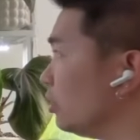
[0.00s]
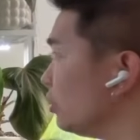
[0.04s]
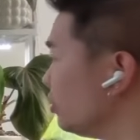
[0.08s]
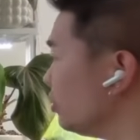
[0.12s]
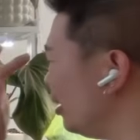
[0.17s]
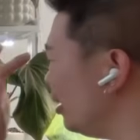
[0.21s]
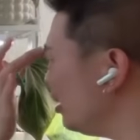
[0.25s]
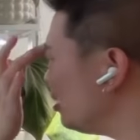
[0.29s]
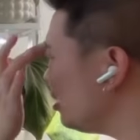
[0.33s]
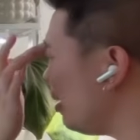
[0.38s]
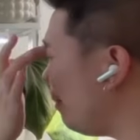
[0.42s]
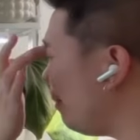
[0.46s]
So
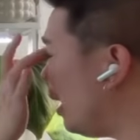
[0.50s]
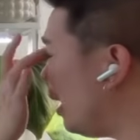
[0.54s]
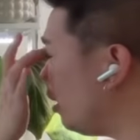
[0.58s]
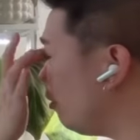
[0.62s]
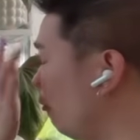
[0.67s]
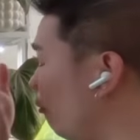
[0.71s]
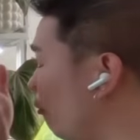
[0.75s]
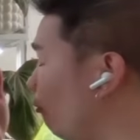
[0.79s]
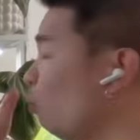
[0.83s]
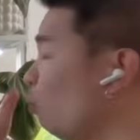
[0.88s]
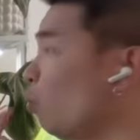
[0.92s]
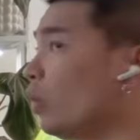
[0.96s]
it's about
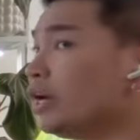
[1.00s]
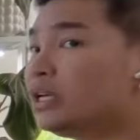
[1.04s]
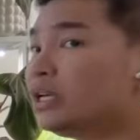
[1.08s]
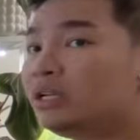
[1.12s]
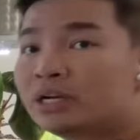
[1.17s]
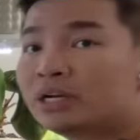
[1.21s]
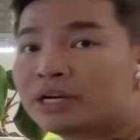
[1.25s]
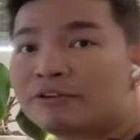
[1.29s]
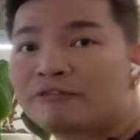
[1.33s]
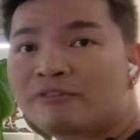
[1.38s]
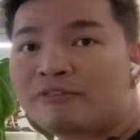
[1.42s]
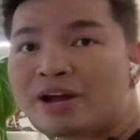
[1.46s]
1
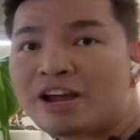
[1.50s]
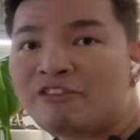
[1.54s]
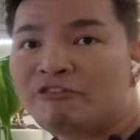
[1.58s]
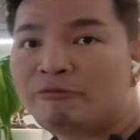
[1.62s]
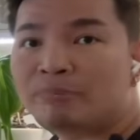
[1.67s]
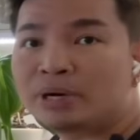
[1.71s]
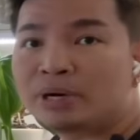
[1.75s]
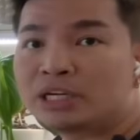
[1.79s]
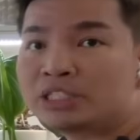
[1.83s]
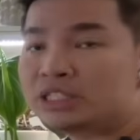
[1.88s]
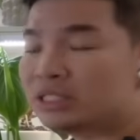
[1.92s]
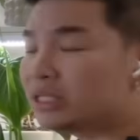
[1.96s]
year, 5 months